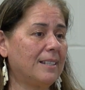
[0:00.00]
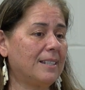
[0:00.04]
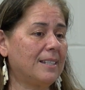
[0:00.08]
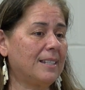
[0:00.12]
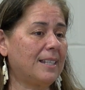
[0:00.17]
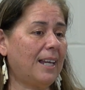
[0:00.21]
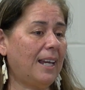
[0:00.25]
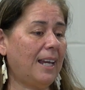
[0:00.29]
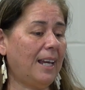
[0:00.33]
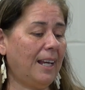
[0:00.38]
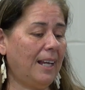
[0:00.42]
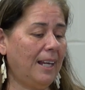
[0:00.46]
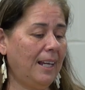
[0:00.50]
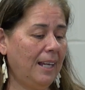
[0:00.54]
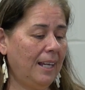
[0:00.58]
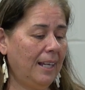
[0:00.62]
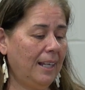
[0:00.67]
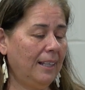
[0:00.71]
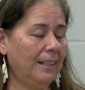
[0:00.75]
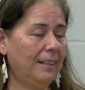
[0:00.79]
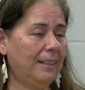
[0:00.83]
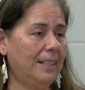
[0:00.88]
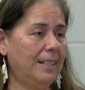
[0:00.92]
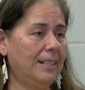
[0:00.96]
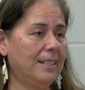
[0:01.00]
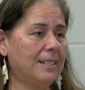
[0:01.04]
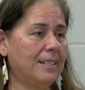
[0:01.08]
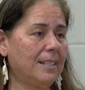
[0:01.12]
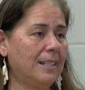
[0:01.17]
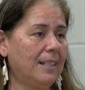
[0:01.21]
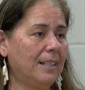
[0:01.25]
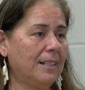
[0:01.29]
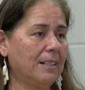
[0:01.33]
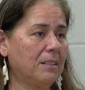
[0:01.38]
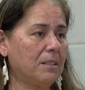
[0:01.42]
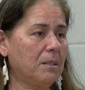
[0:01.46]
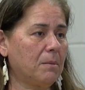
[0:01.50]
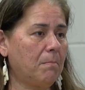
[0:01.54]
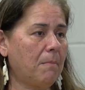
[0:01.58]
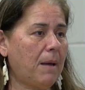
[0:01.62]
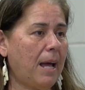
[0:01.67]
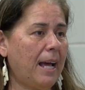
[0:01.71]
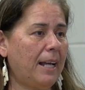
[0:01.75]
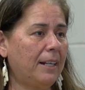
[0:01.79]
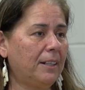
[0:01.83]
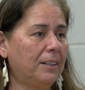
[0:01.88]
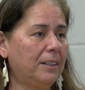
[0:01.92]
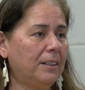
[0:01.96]
to say these things
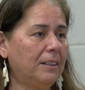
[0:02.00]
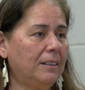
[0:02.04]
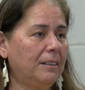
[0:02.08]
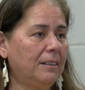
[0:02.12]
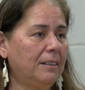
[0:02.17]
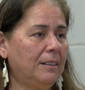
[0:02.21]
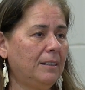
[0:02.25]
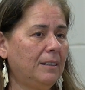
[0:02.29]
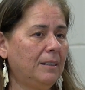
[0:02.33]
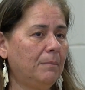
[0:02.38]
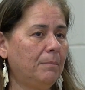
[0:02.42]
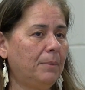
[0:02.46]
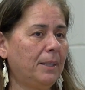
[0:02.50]
matter,